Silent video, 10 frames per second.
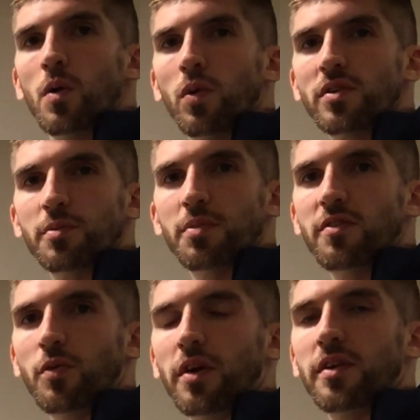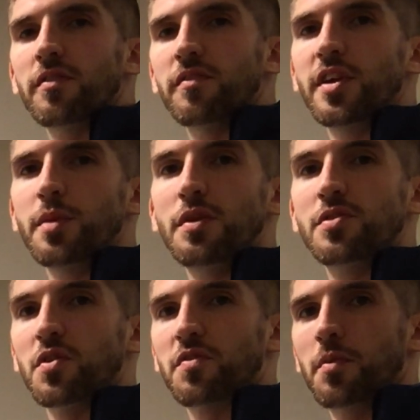What's up, everyone? Vinny
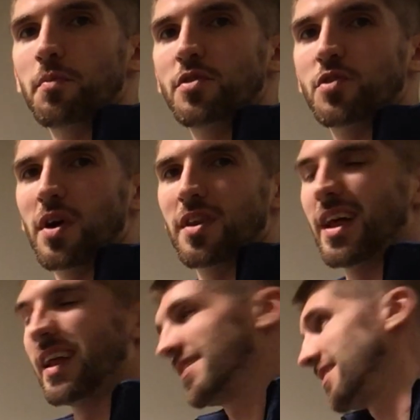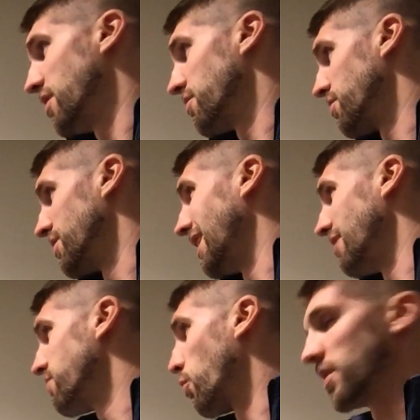Muso from Muso Athletics here for day
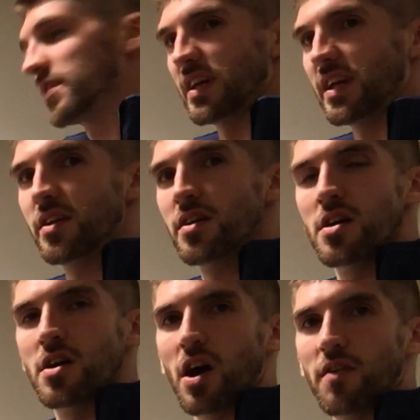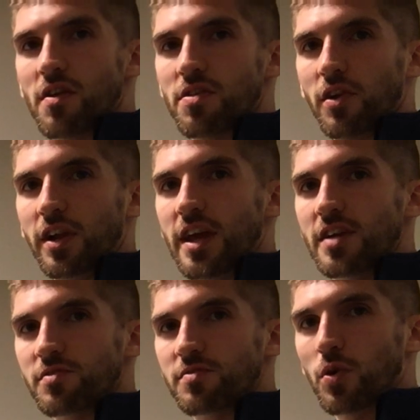14 of our 30
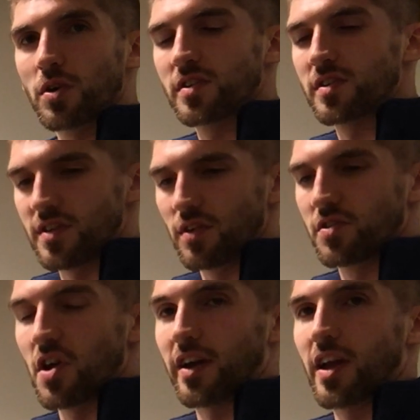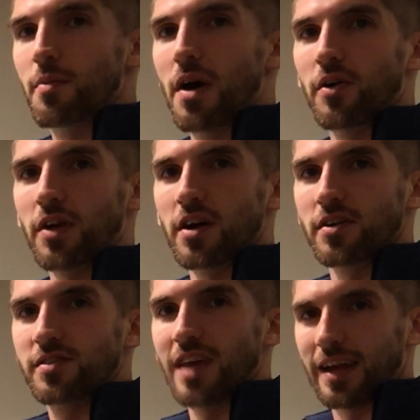days of force. Still talking about our
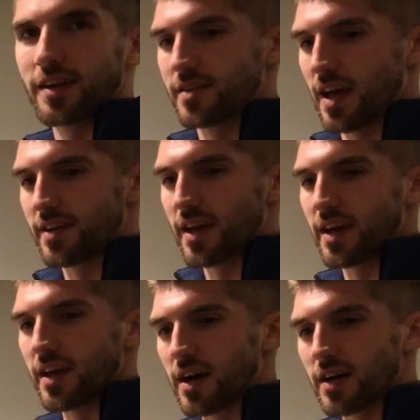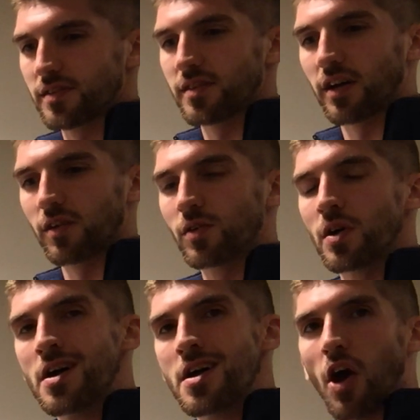second 10-day cycle,
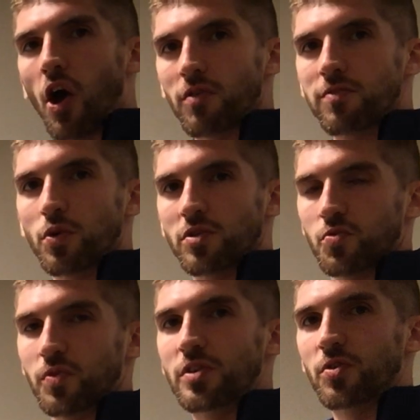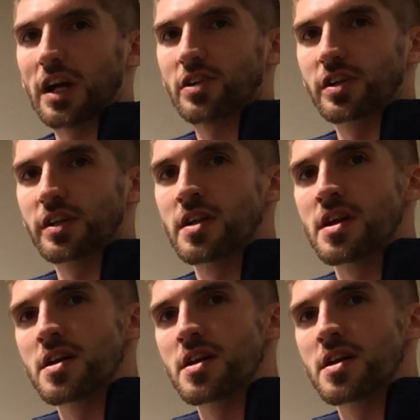our force redirection